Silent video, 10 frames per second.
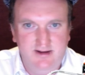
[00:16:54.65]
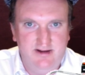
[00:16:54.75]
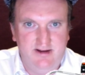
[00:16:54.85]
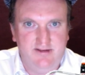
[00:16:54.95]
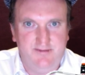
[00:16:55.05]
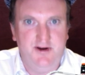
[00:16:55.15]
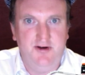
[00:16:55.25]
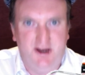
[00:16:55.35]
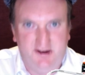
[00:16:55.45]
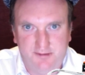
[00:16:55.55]
He's
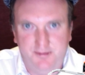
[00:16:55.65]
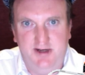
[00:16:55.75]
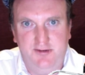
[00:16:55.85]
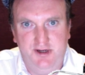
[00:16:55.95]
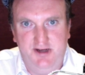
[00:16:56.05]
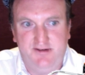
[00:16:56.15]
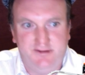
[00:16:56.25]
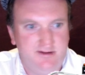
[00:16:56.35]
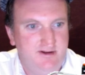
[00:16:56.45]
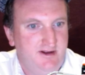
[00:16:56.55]
very
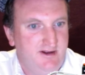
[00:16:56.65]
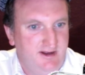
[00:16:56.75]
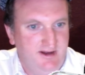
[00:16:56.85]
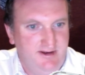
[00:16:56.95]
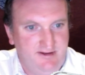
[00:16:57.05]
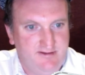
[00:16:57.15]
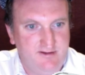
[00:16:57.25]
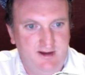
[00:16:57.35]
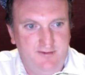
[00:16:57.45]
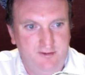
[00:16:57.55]
experienced at this
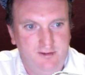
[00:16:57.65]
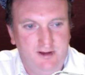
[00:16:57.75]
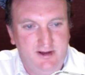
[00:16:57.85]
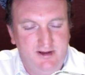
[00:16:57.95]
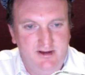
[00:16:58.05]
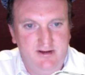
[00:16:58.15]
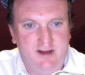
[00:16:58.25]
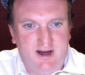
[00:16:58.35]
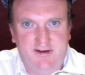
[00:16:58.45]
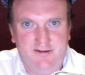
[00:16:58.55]
level.
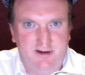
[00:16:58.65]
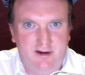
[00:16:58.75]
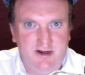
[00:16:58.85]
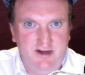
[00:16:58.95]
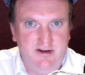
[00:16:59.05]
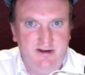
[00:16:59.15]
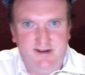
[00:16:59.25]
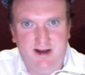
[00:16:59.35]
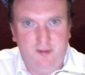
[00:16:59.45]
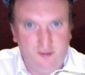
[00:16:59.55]
Last year he did a
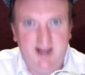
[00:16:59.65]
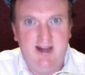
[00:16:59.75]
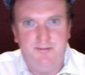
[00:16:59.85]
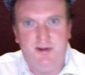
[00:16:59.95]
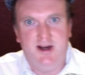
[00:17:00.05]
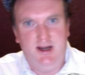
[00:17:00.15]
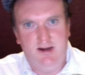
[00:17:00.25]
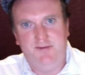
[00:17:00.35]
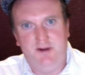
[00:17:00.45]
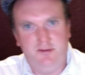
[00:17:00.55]
double campaign
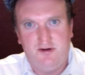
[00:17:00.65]
of Euro